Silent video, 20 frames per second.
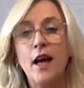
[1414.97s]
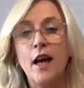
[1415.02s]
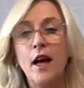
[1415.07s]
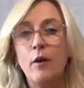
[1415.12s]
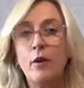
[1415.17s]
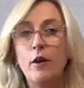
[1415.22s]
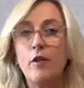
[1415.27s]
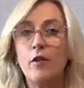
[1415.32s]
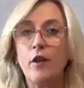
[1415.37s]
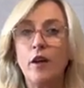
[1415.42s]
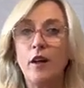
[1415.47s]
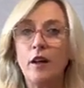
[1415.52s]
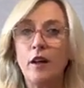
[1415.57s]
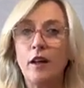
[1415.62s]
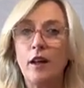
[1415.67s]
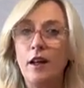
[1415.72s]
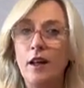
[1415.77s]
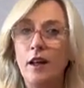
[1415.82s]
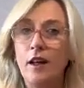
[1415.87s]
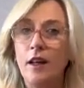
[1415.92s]

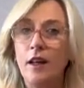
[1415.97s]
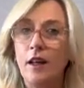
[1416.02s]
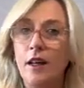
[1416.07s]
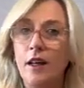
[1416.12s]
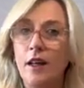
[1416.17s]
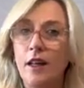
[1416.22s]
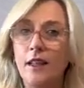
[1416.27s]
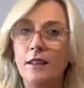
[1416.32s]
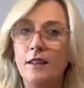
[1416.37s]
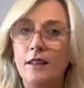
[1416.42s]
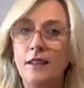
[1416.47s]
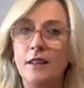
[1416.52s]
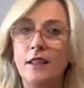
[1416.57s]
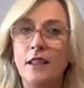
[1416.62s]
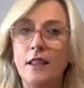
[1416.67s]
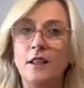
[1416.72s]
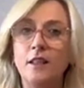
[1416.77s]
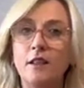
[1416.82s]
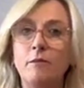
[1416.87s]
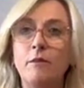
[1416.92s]
However, it's
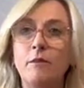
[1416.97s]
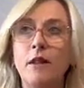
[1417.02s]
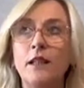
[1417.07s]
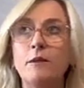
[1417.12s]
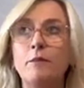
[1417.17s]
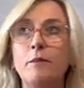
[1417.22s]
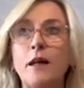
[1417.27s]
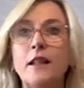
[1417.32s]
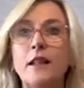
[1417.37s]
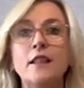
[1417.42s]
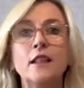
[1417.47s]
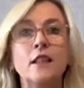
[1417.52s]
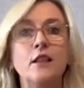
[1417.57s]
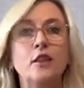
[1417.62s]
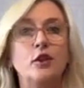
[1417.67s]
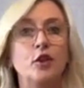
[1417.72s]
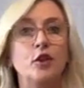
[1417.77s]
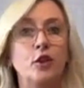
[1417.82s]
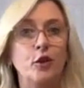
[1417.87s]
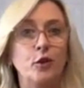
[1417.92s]
this there's
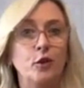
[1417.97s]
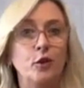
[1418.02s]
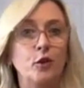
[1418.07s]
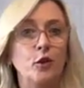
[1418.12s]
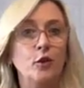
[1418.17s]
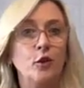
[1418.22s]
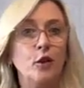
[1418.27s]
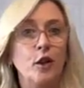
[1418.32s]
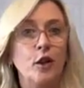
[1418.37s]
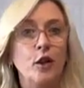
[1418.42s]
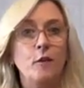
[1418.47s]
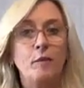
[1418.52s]
basically two,